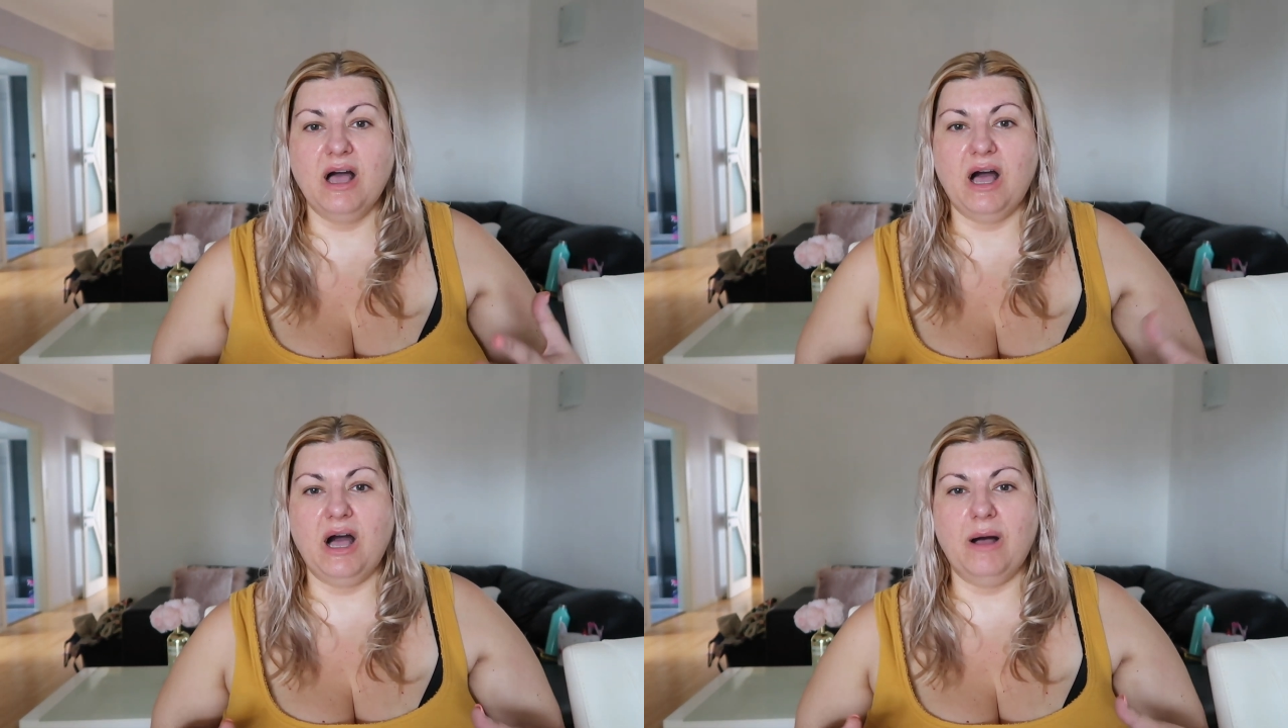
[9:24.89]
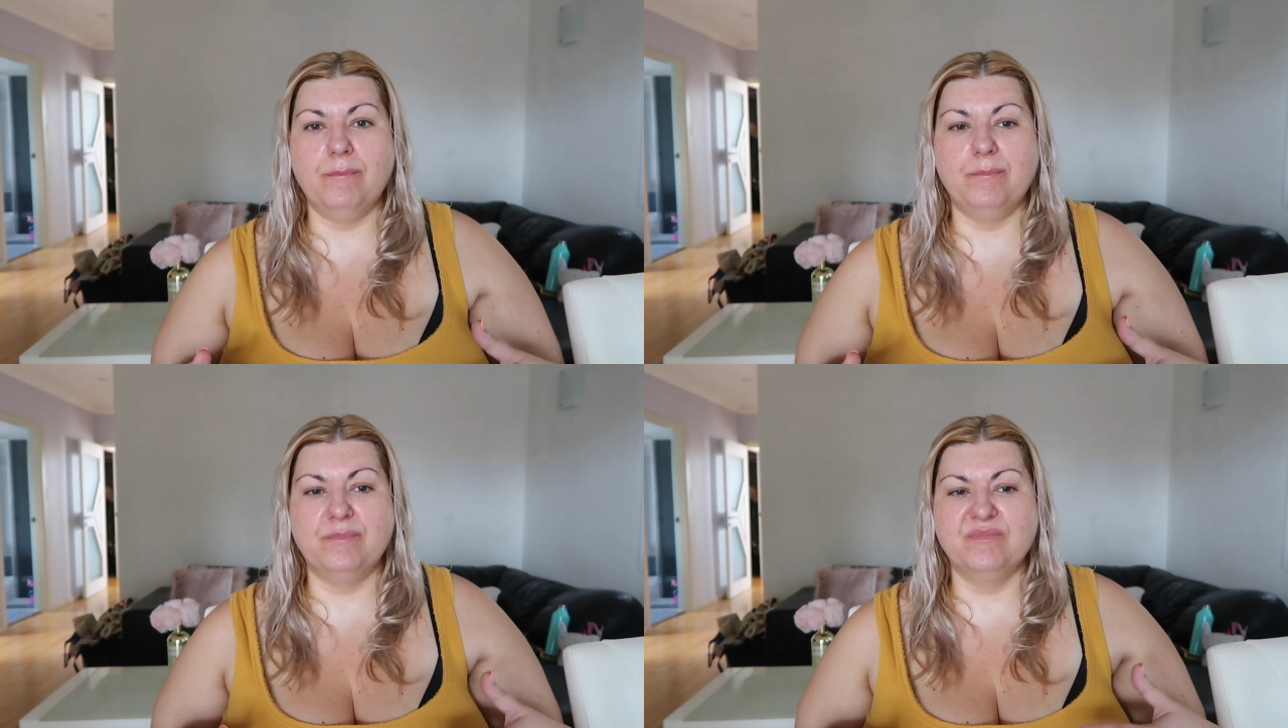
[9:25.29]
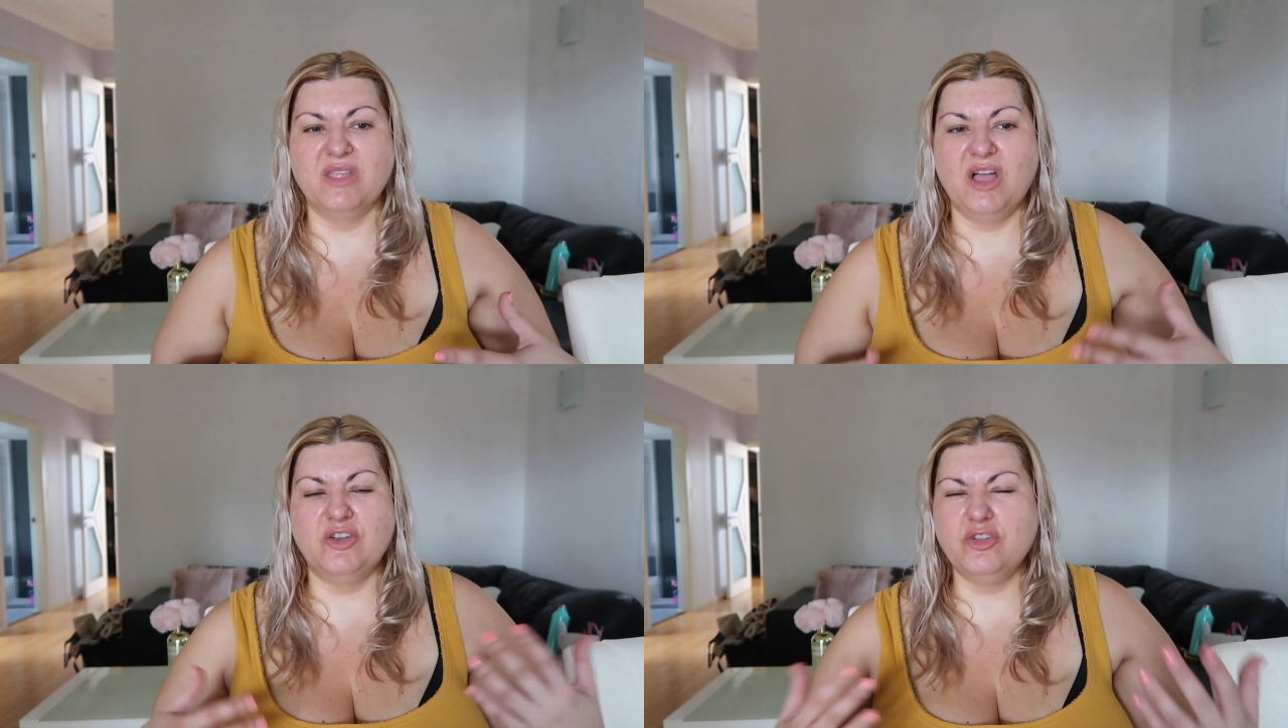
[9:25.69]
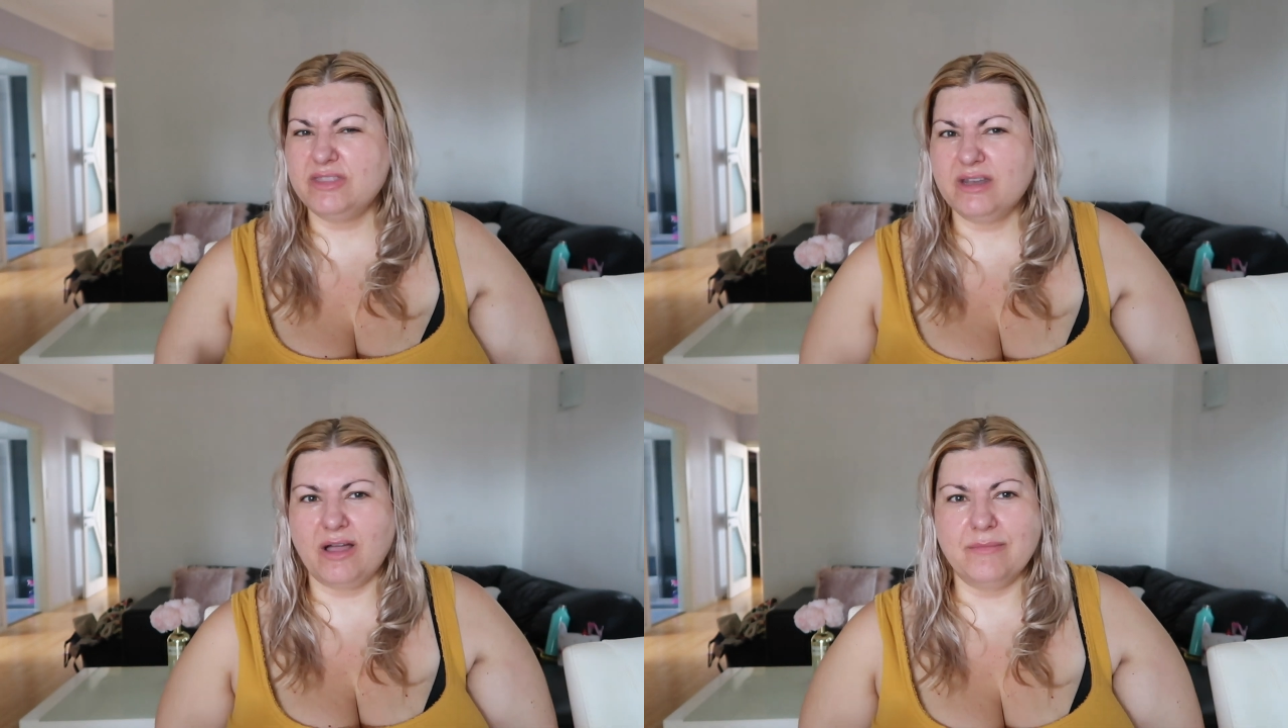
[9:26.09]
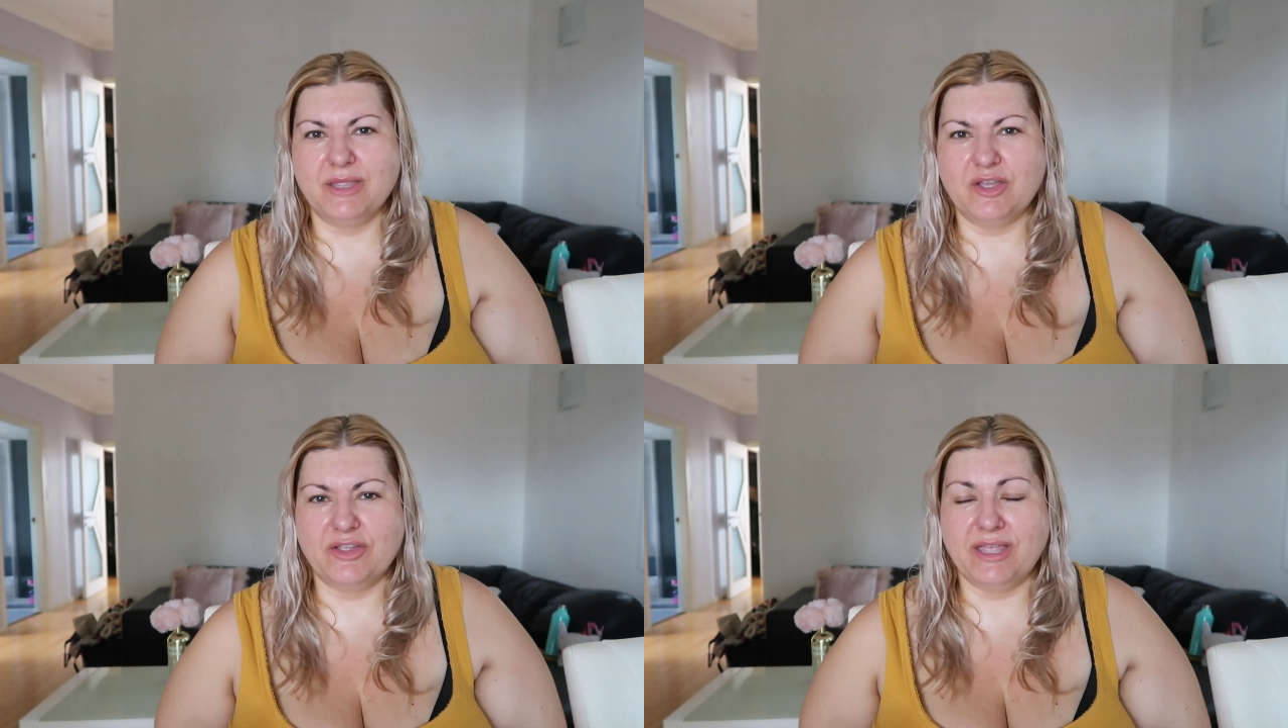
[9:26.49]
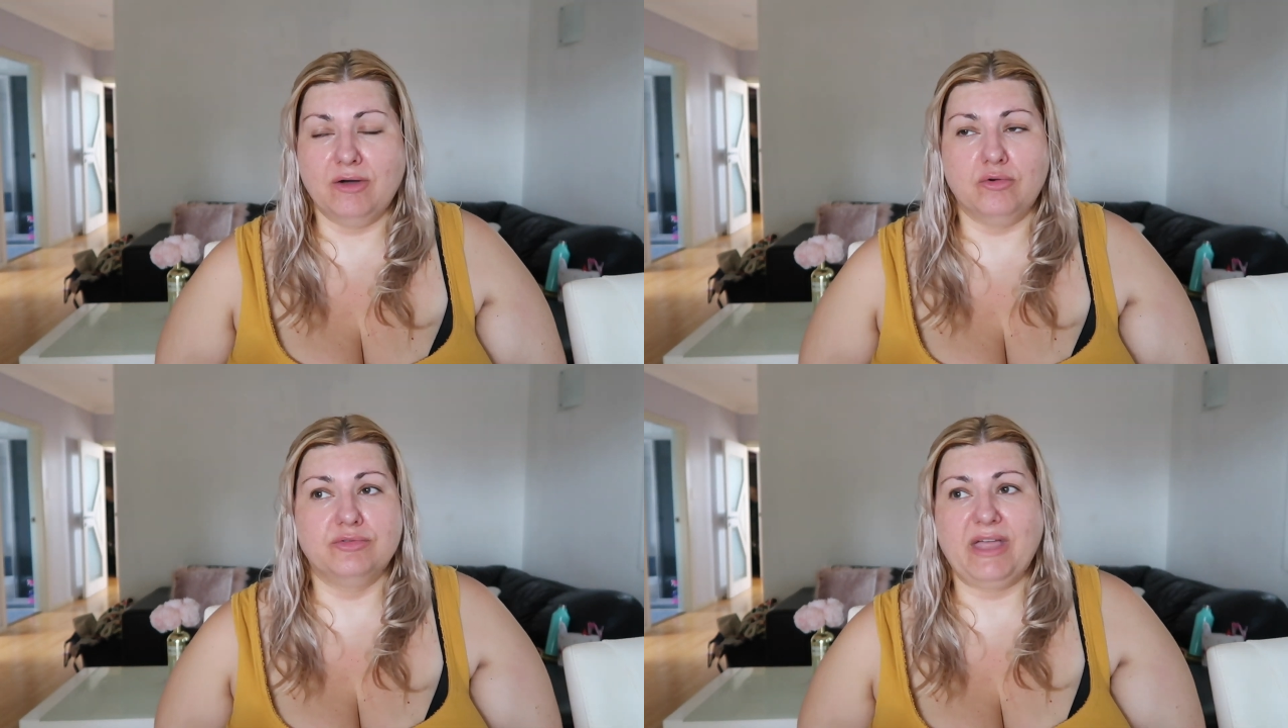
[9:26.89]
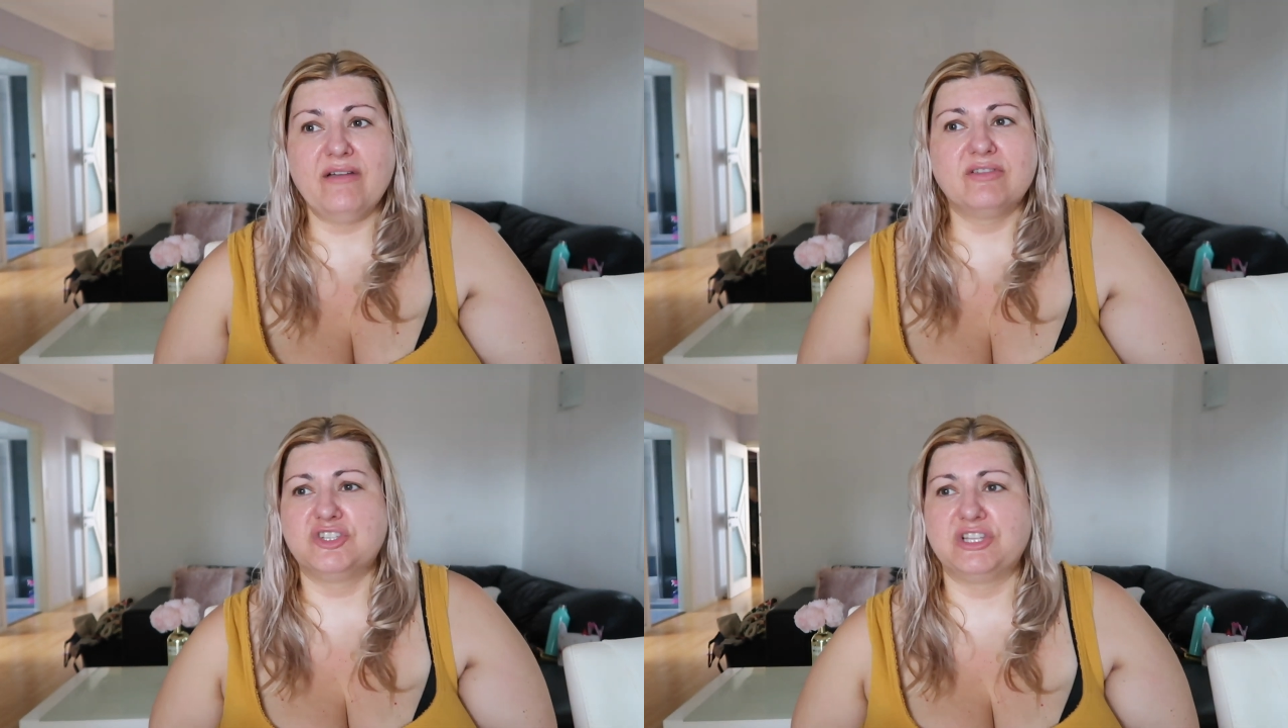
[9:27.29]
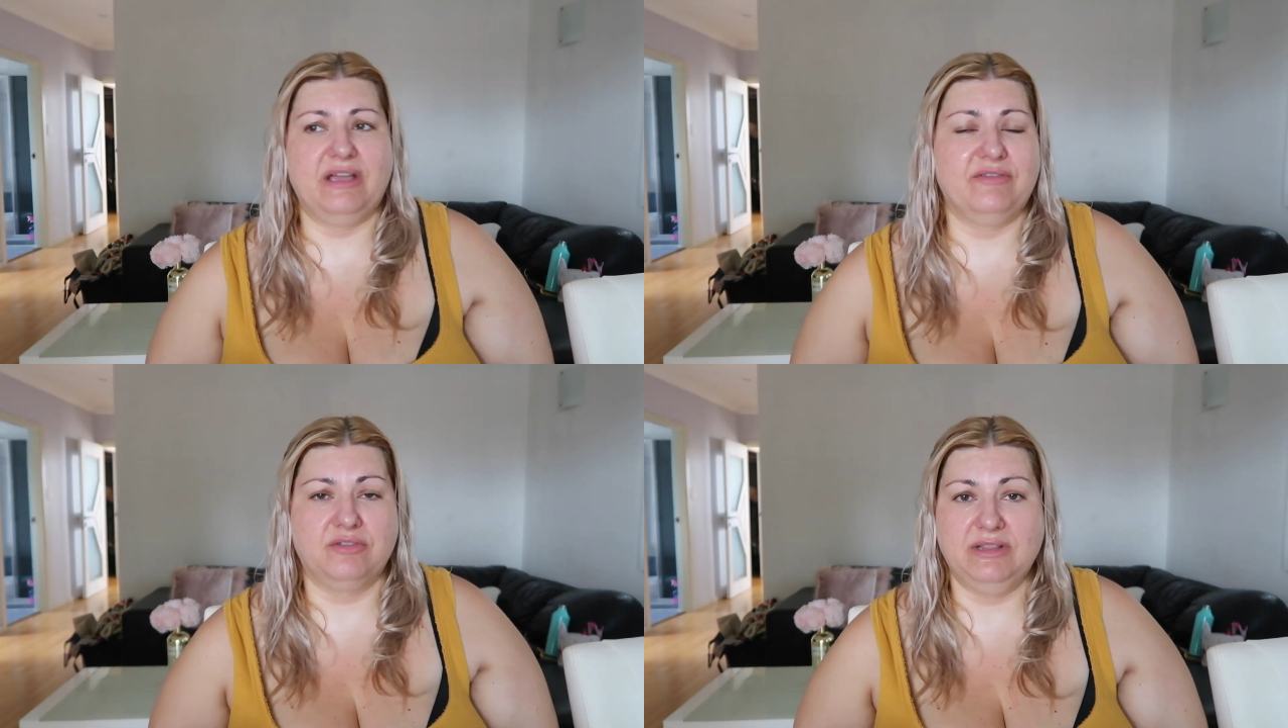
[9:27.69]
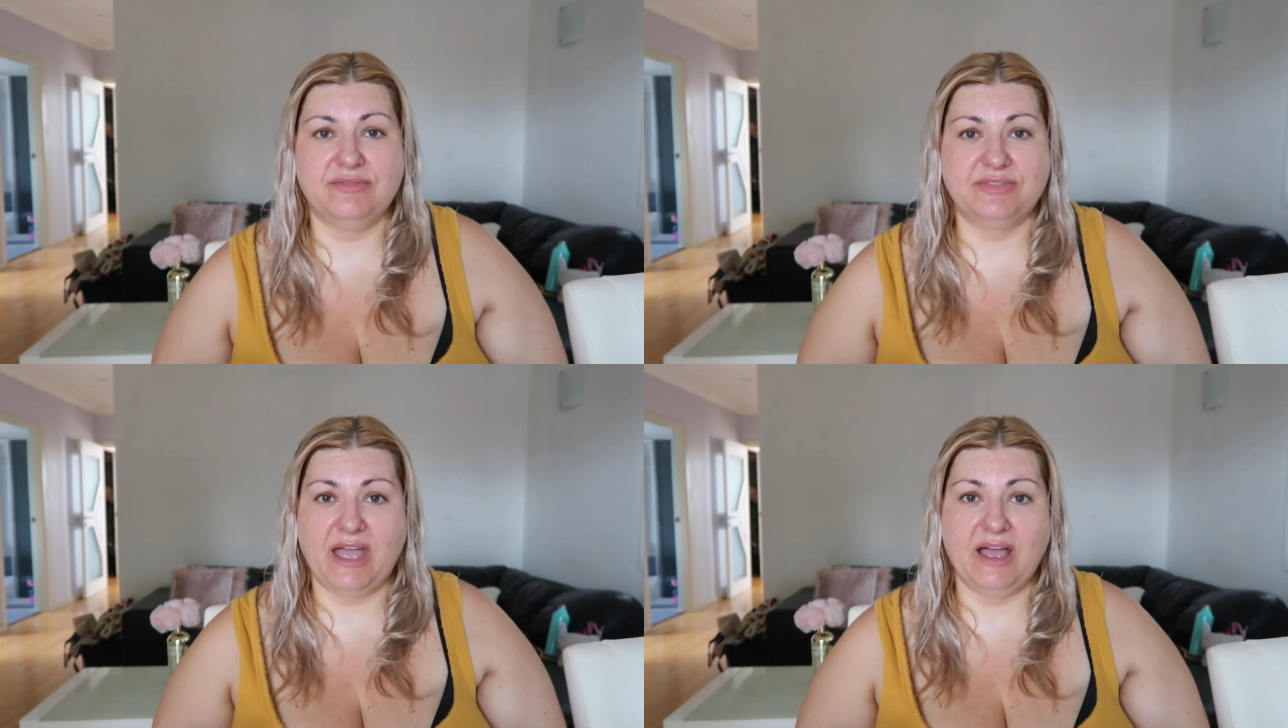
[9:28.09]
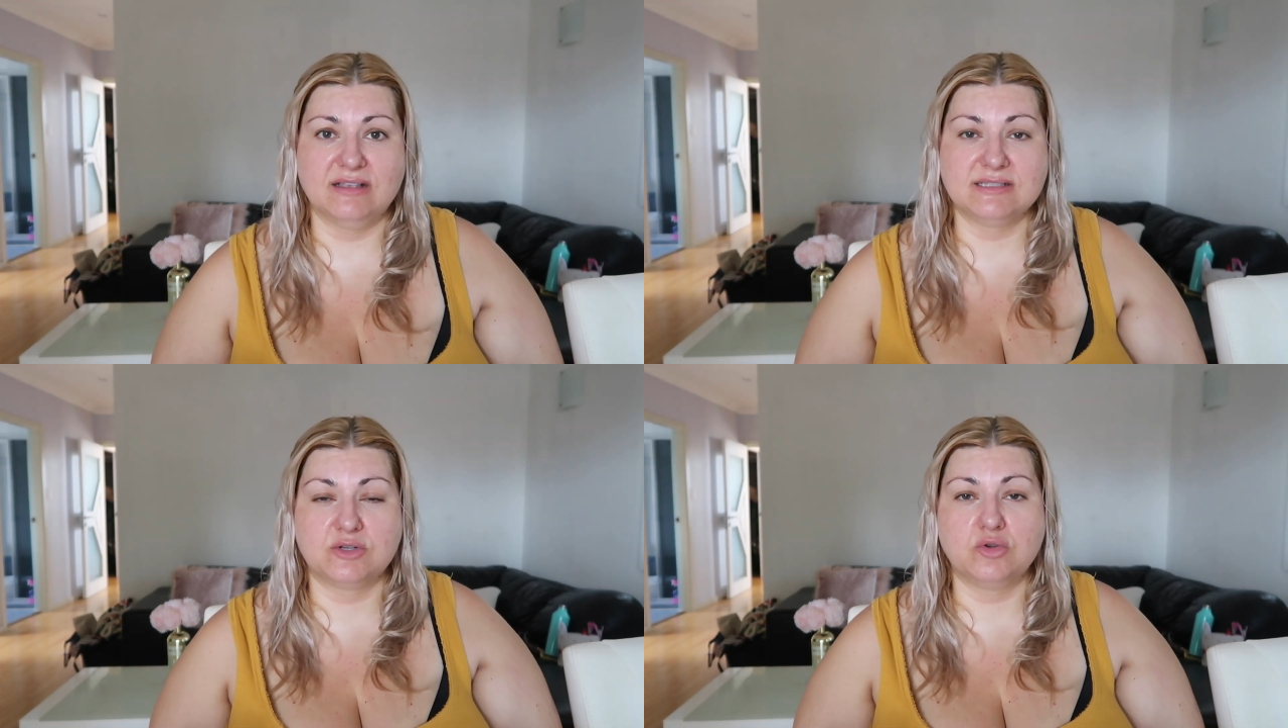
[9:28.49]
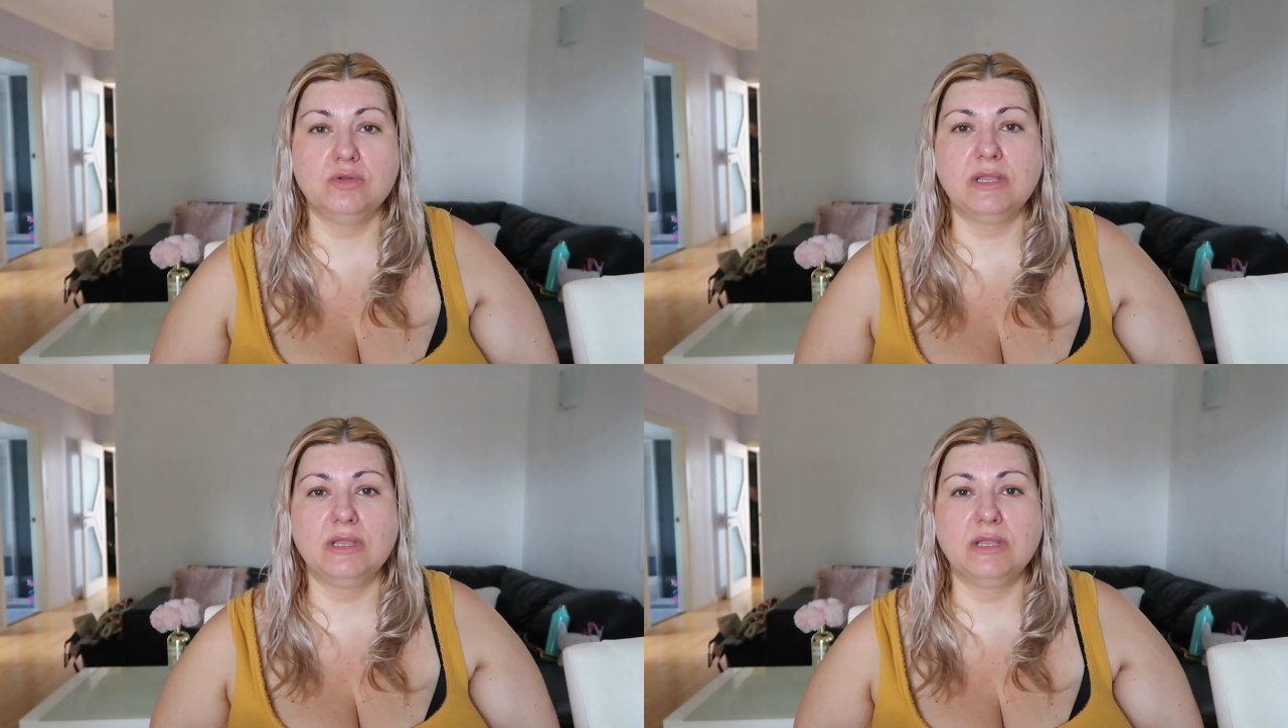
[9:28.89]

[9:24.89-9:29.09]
Not that I've been going out, or they have actually haven't left the house at all.